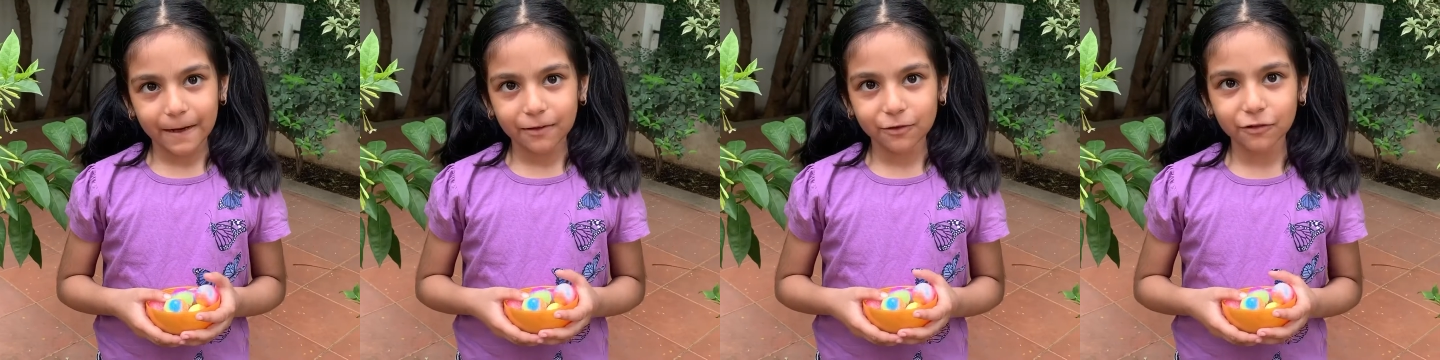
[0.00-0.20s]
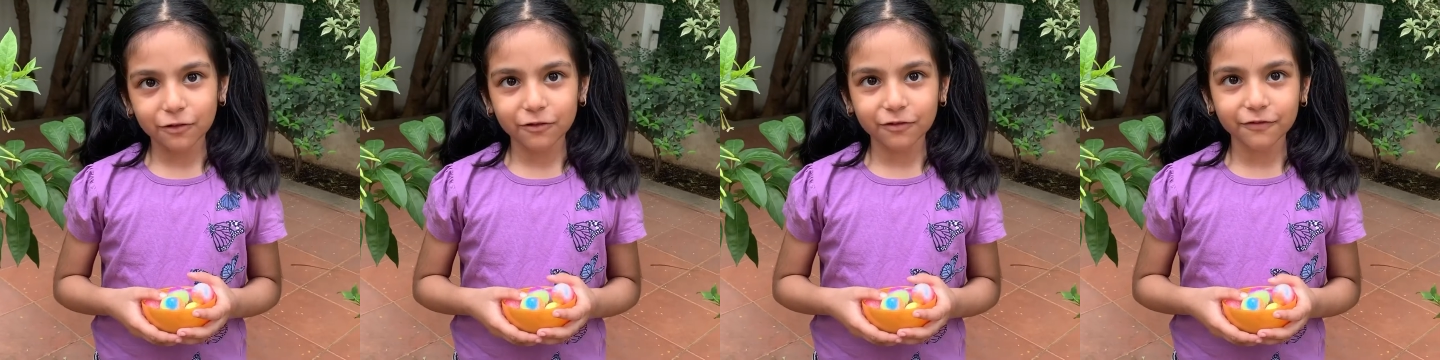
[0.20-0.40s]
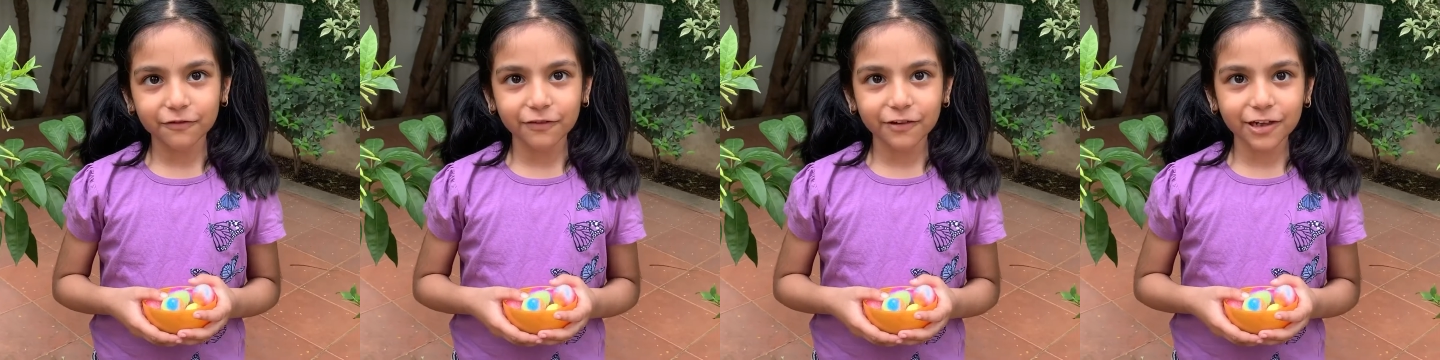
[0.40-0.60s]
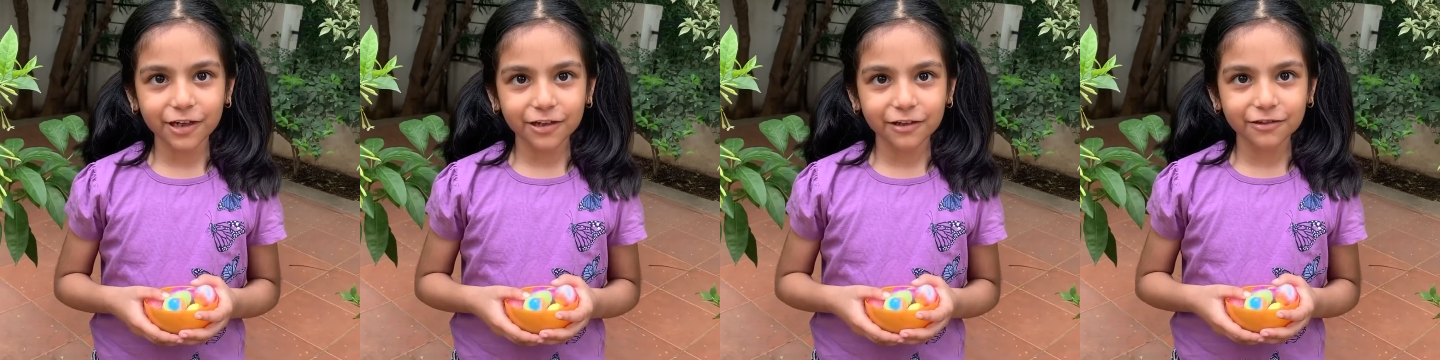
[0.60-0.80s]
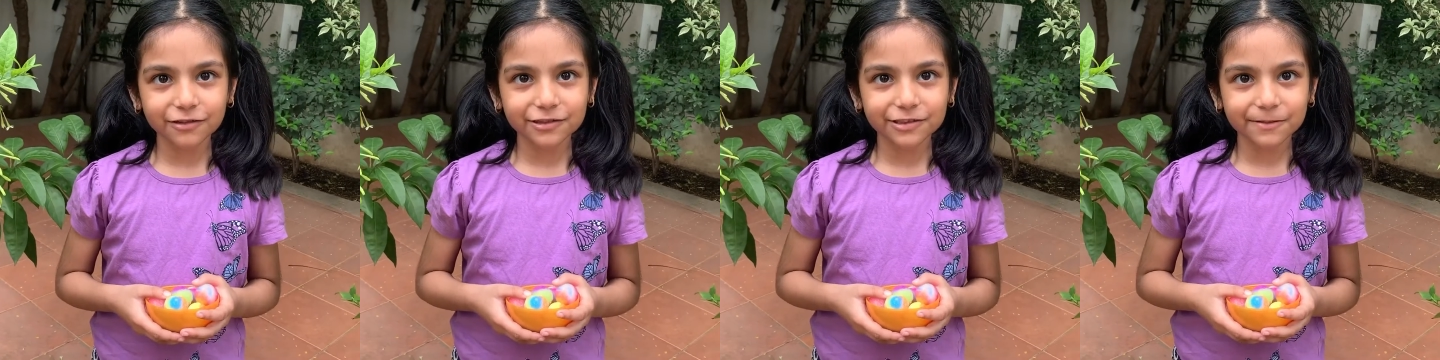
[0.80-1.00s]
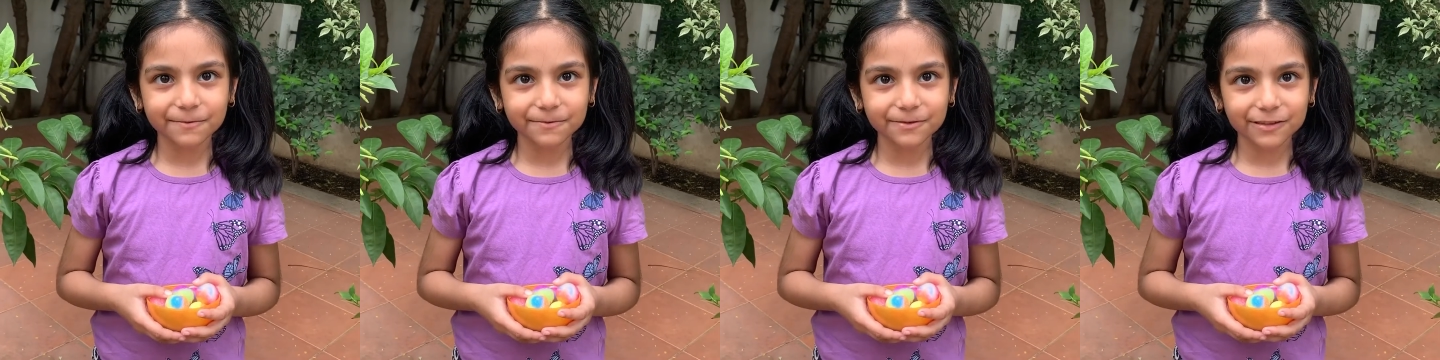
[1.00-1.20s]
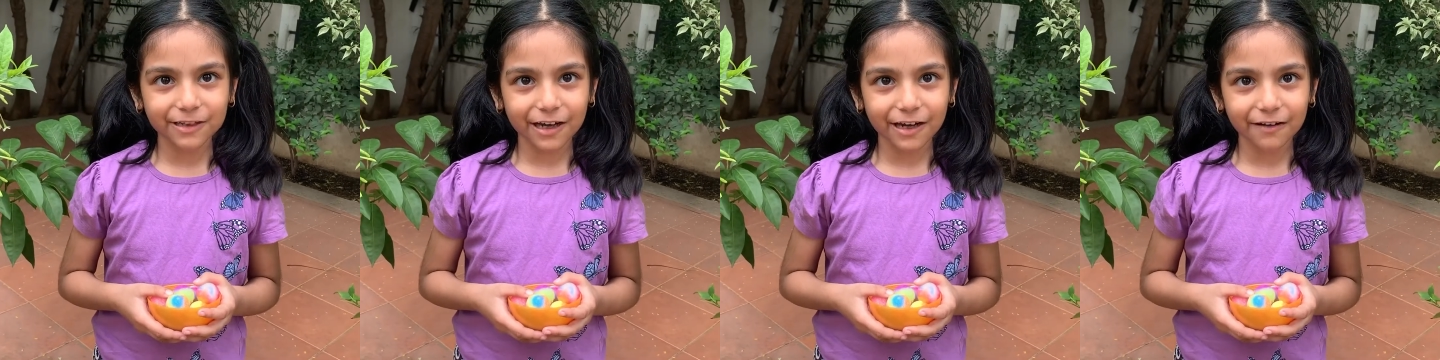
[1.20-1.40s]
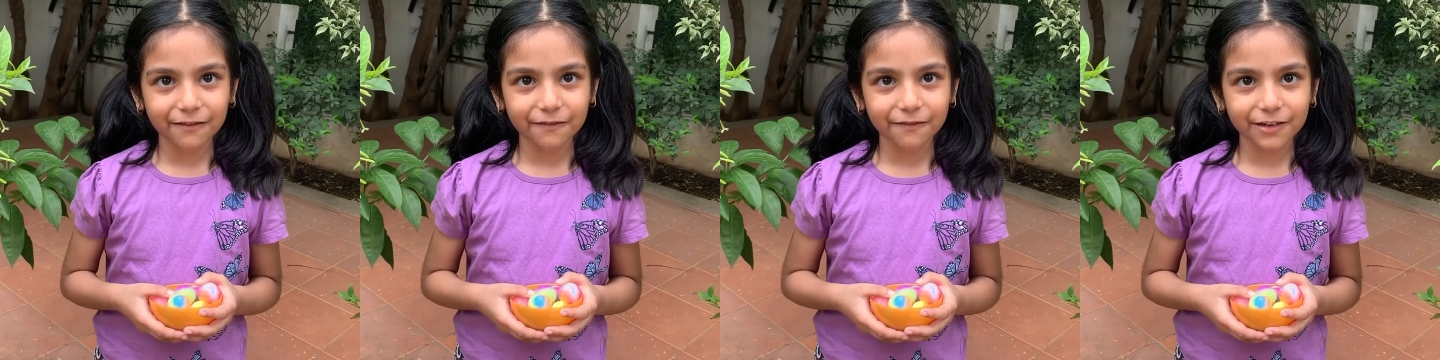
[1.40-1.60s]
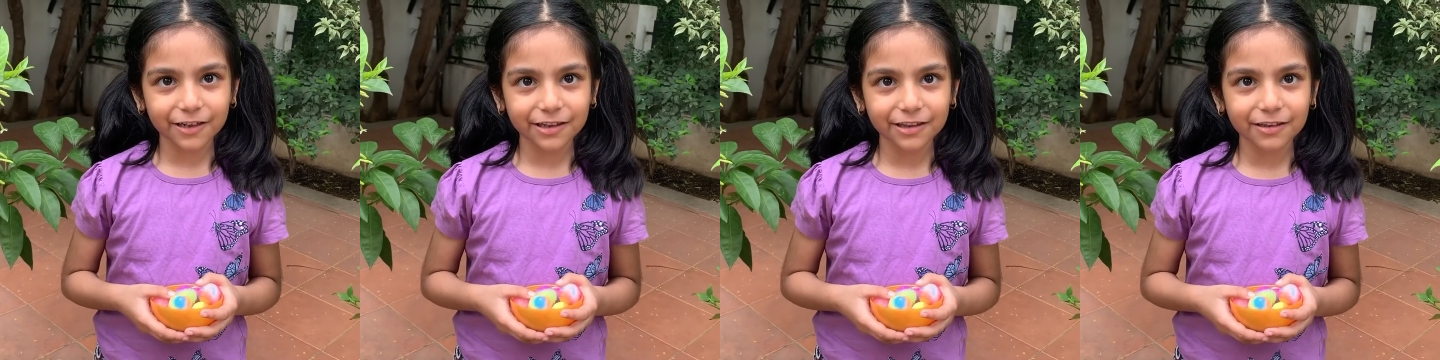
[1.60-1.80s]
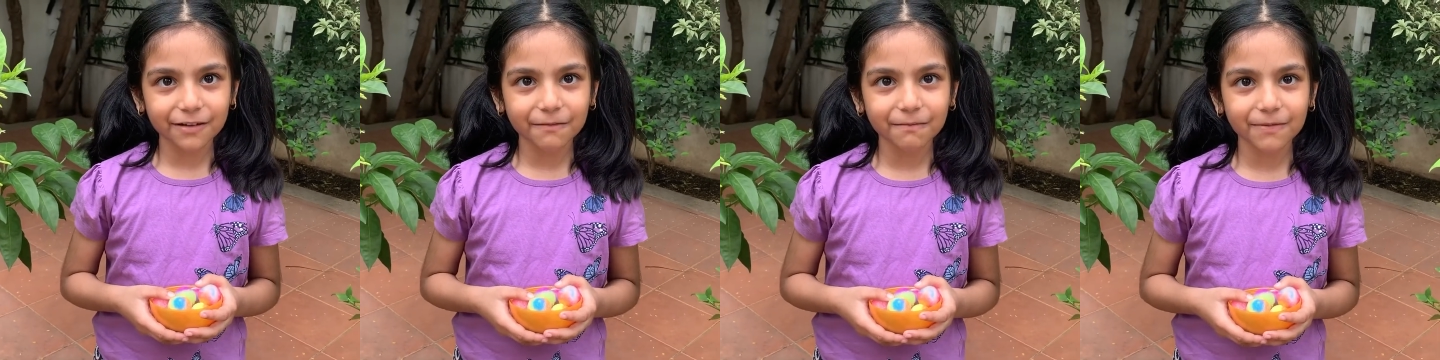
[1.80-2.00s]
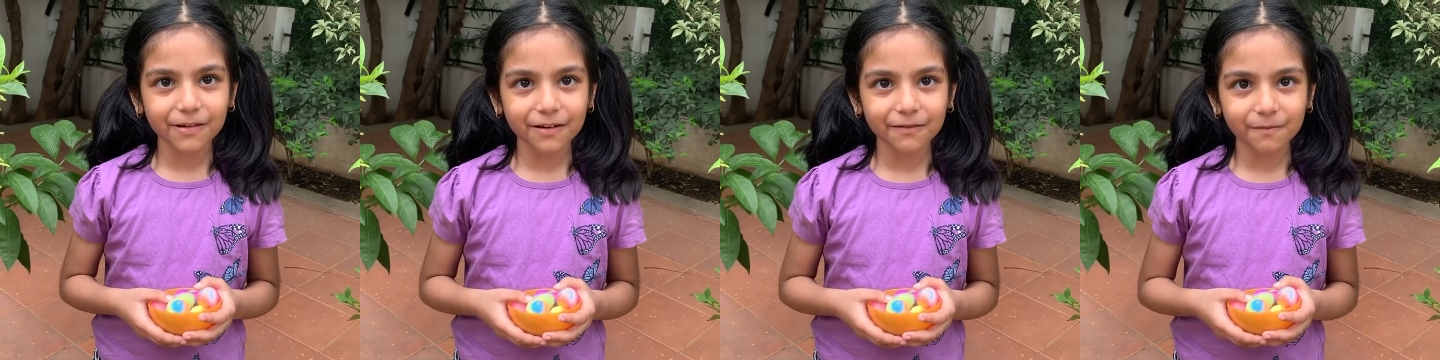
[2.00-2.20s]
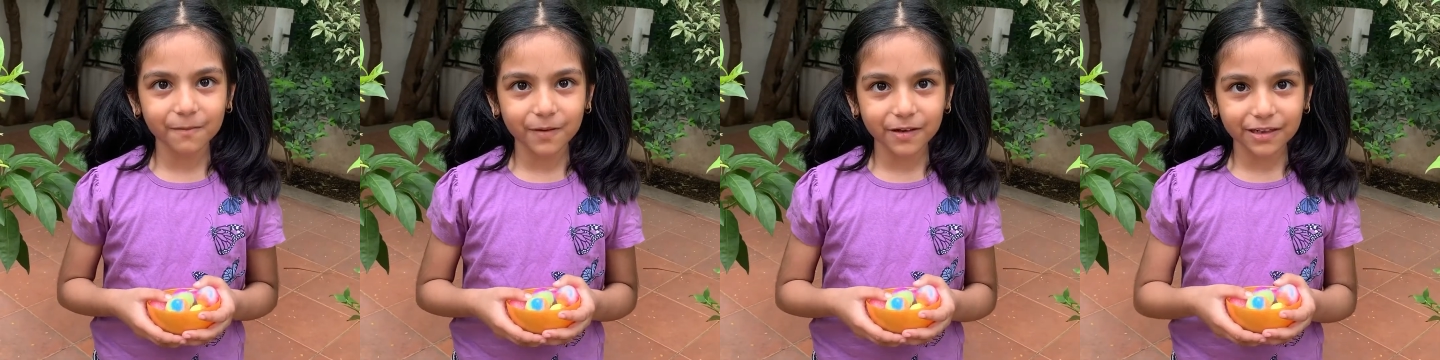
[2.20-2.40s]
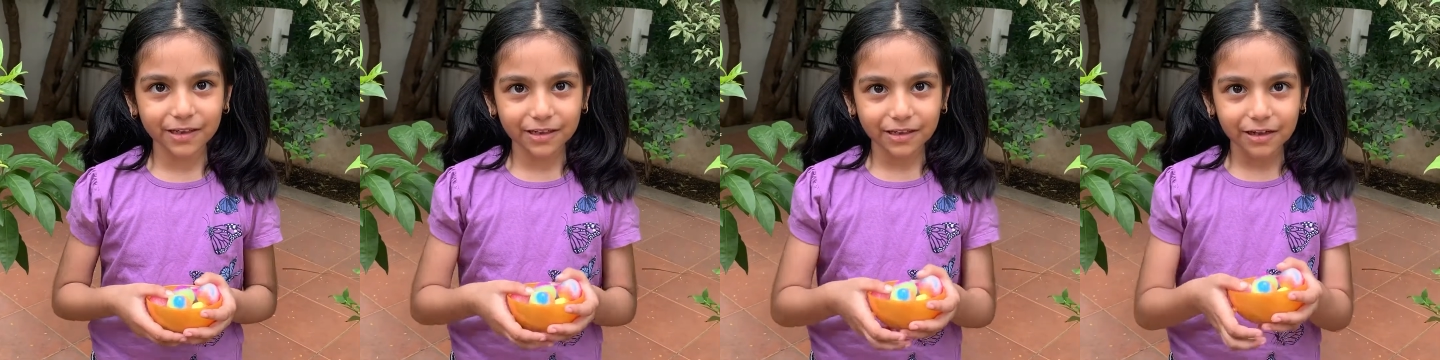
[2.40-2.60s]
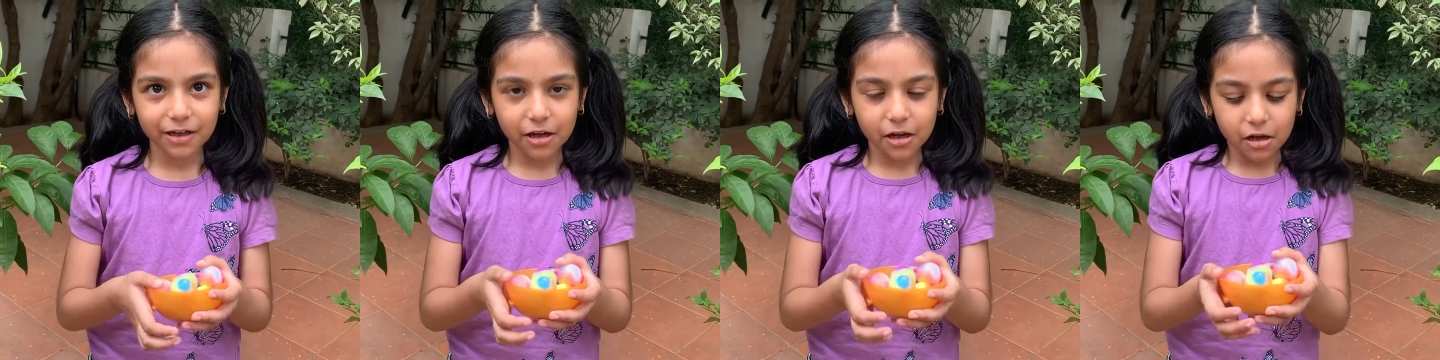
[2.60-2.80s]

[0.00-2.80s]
Don't forget to subscribe, hit the bell button,